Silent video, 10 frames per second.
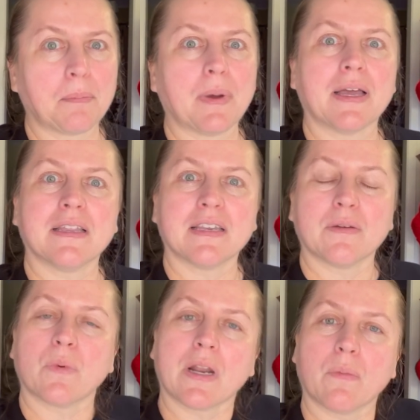but
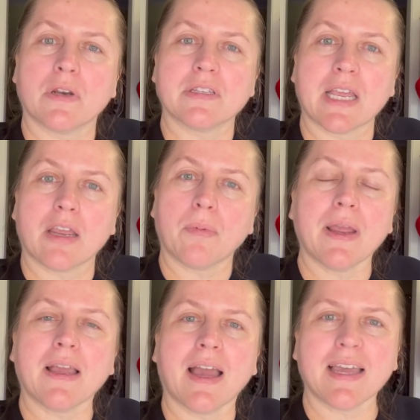when I want to take a
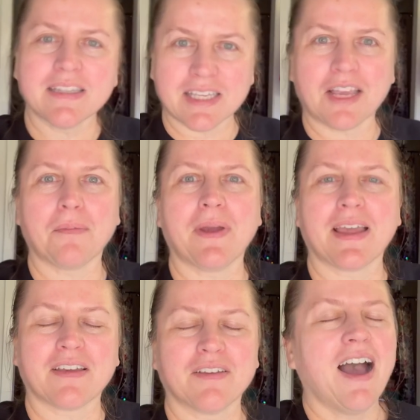break, I can take a break.